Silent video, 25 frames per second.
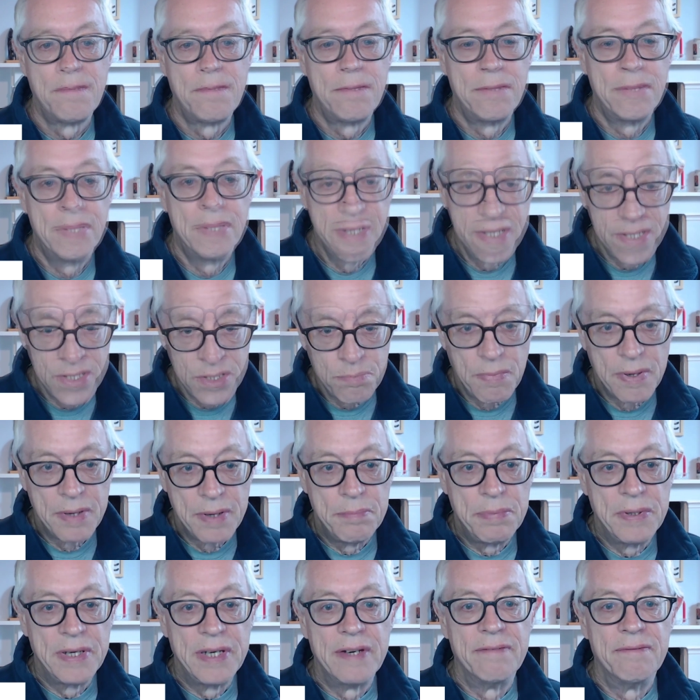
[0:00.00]
This may
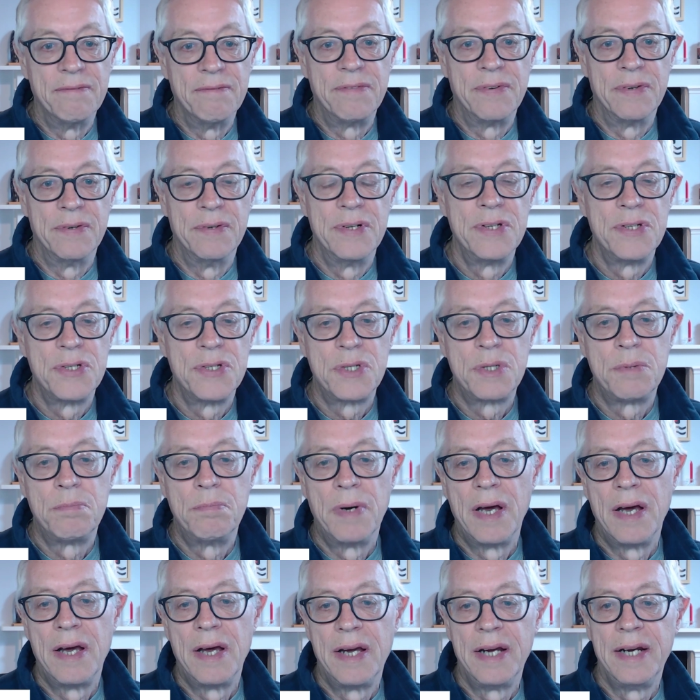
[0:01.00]
be influenced
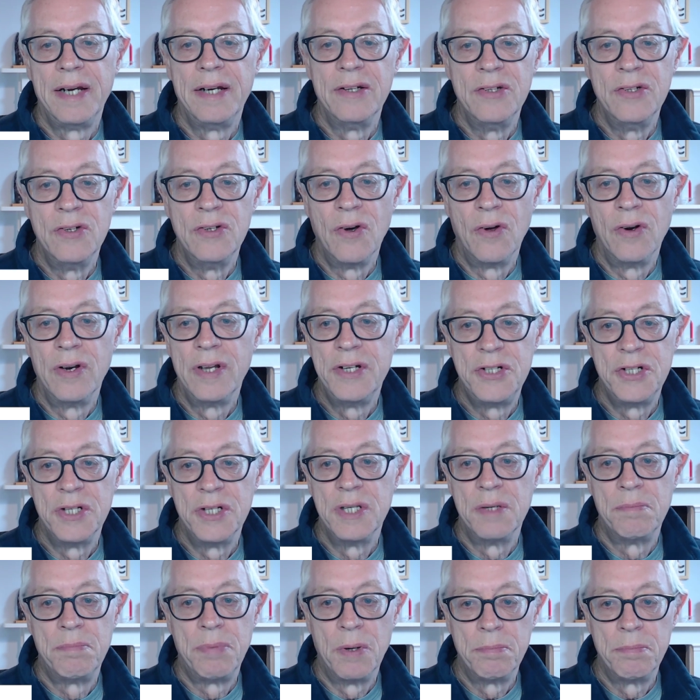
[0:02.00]
by knowledge in the